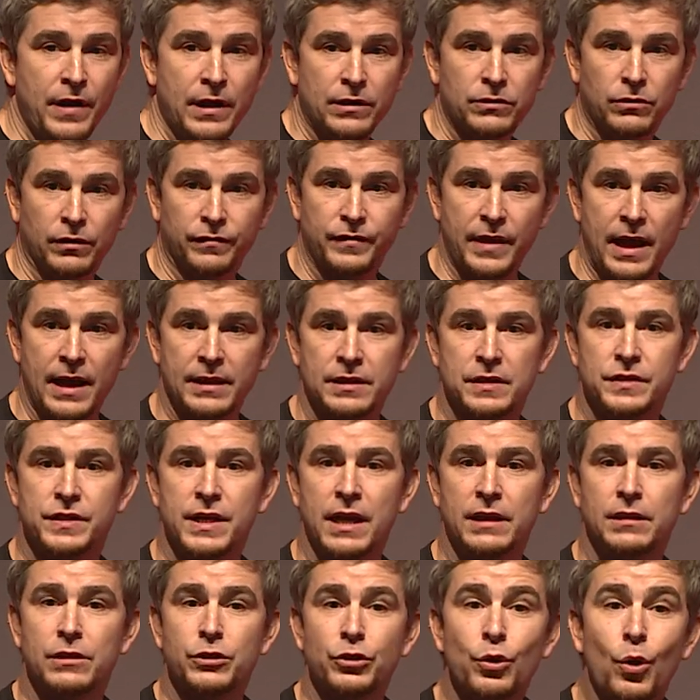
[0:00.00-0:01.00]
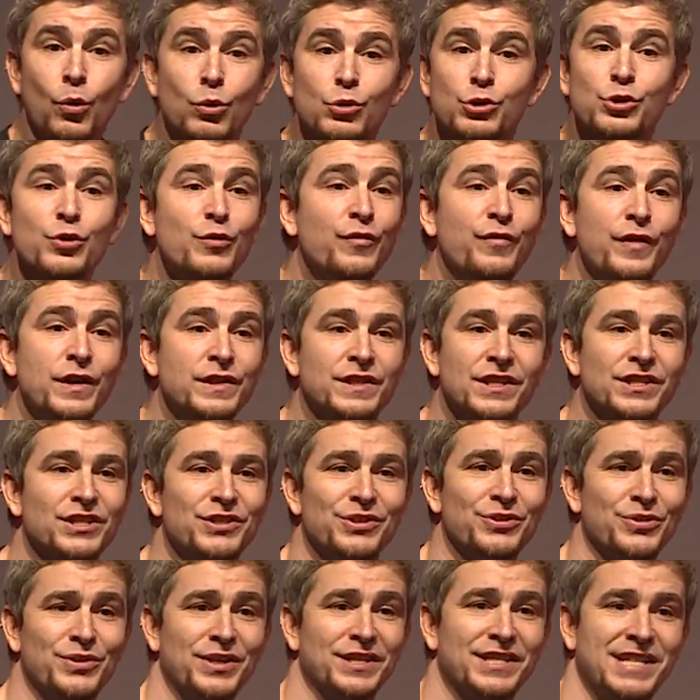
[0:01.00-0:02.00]
effect of that is that no two
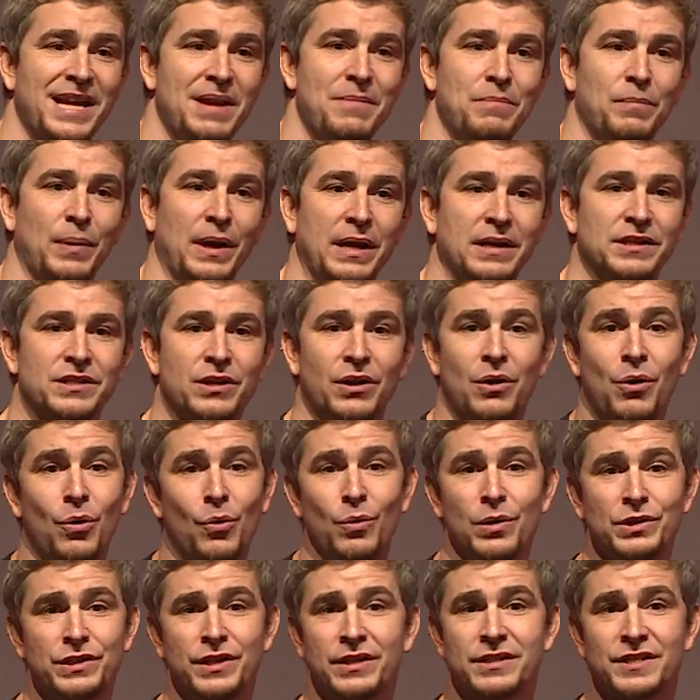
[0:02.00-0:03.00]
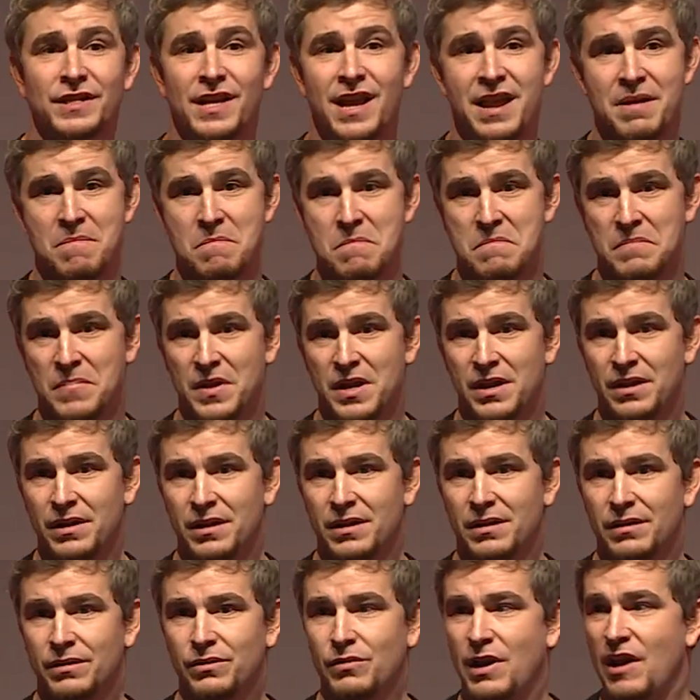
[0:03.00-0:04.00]
visits to the same place are always the same.
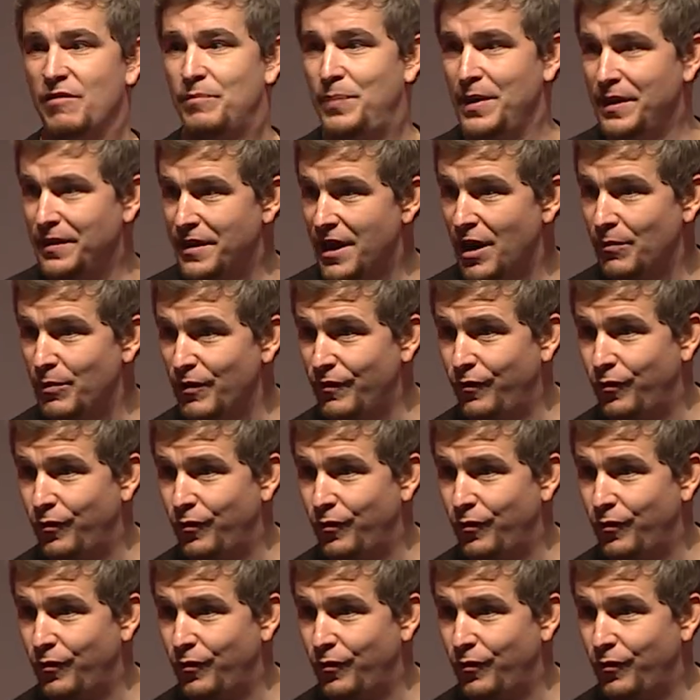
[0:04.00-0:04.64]
You have been there